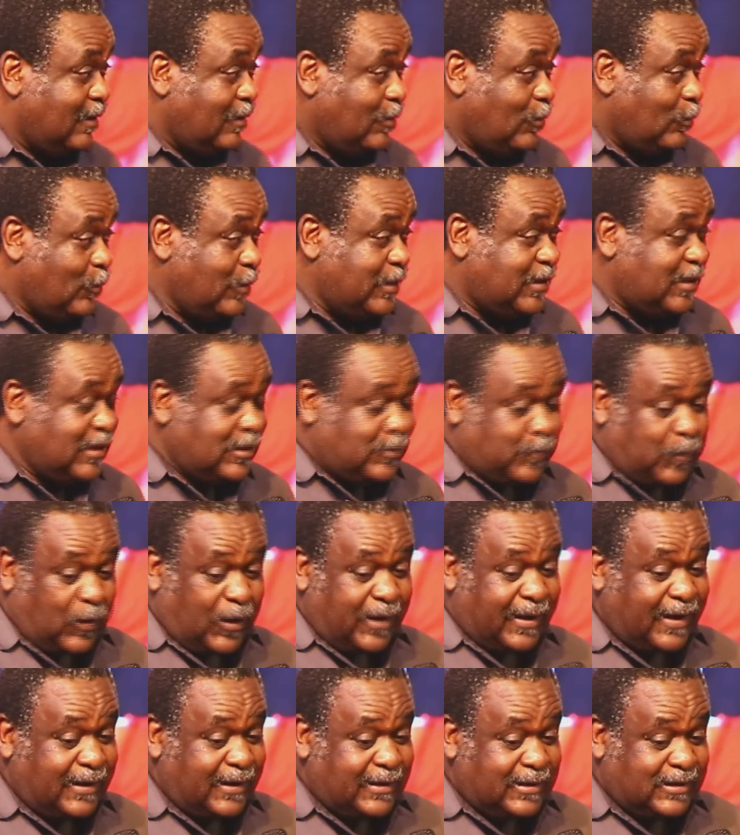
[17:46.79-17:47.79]
which is
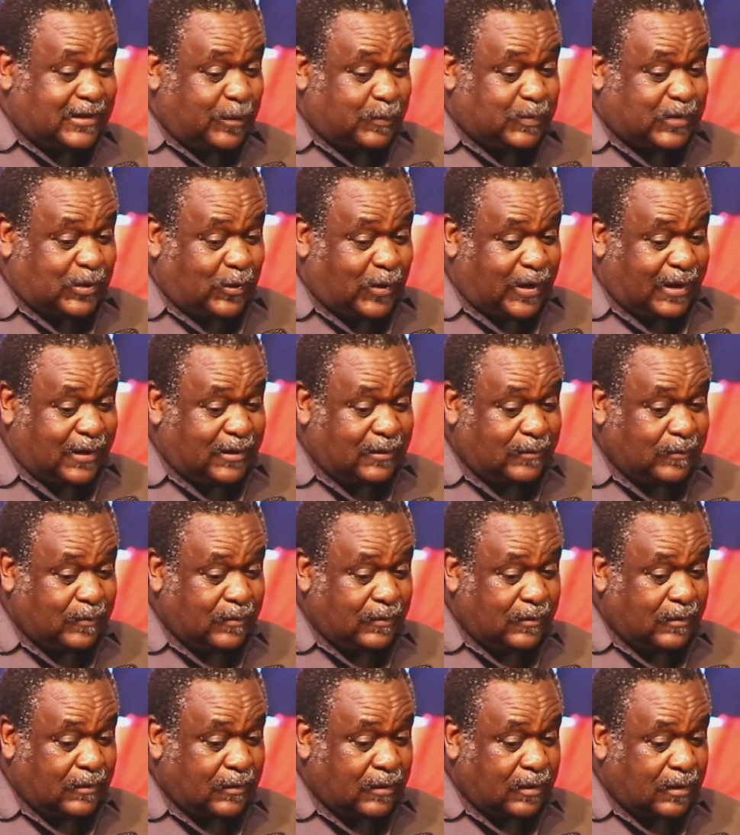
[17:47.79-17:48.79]
spoken in chapter 1,
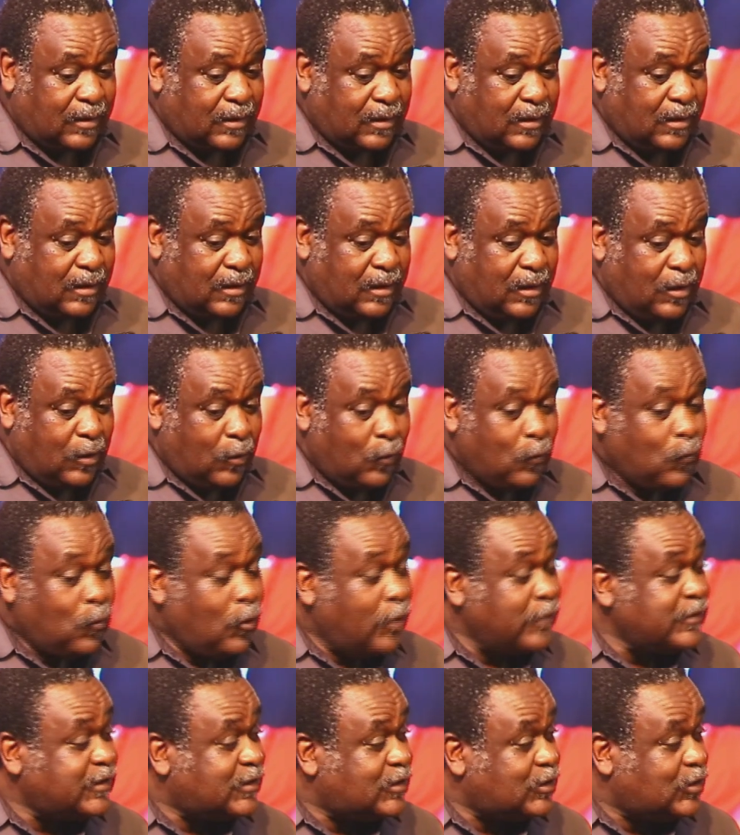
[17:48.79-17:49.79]

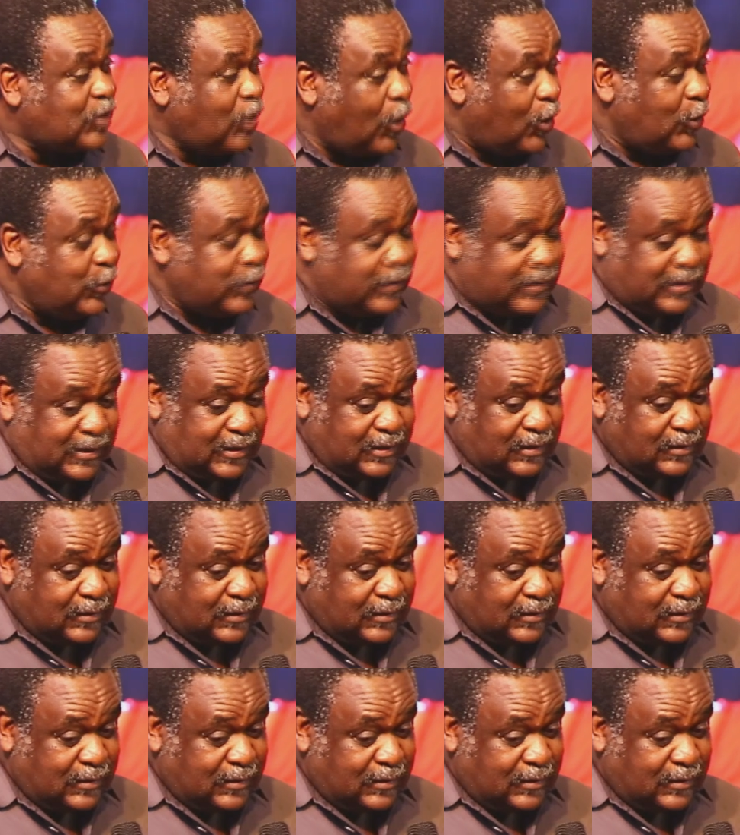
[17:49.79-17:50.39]
was taught